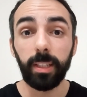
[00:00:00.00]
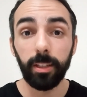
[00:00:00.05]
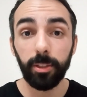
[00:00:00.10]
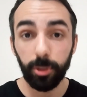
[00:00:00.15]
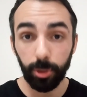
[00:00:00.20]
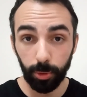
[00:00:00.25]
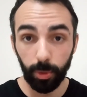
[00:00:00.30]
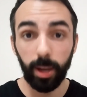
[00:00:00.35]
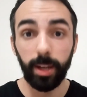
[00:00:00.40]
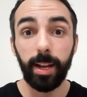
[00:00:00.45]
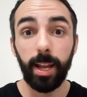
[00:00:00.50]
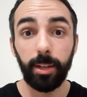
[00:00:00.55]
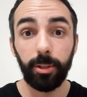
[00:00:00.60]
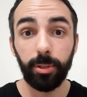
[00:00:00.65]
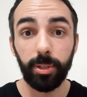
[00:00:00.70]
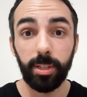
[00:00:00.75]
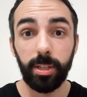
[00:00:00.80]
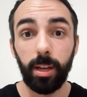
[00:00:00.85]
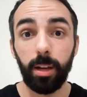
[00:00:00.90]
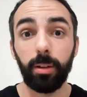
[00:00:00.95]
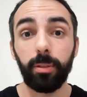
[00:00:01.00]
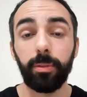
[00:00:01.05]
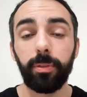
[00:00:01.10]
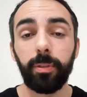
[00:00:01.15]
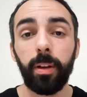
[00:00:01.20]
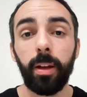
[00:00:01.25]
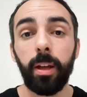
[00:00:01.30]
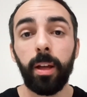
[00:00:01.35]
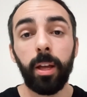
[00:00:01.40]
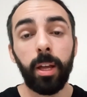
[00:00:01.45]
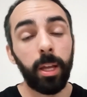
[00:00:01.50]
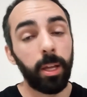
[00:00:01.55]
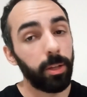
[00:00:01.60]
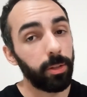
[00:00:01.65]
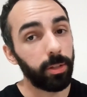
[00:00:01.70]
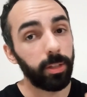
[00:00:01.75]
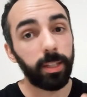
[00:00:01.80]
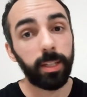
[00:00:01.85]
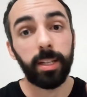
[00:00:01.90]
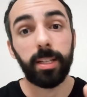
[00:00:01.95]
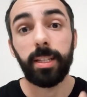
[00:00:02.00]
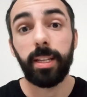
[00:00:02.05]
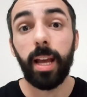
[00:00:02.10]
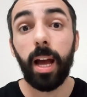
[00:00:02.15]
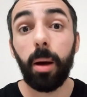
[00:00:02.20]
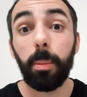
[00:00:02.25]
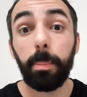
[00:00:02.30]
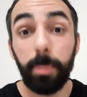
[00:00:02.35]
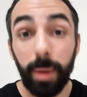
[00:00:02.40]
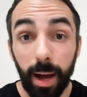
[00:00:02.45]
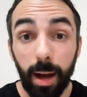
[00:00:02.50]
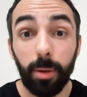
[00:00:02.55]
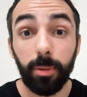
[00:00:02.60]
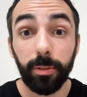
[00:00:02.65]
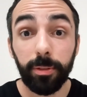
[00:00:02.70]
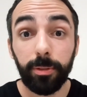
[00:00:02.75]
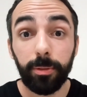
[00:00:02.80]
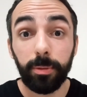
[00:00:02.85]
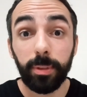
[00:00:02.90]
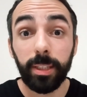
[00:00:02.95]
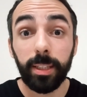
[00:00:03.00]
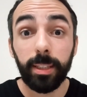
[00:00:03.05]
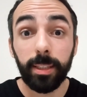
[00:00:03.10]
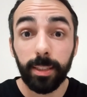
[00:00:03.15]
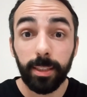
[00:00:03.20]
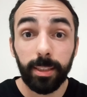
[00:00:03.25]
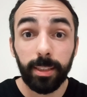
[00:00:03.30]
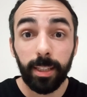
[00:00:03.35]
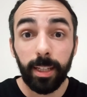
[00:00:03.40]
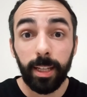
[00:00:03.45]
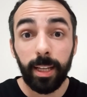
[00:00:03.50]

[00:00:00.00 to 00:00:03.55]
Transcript: Try that yourself. You're going to see how powerful it is,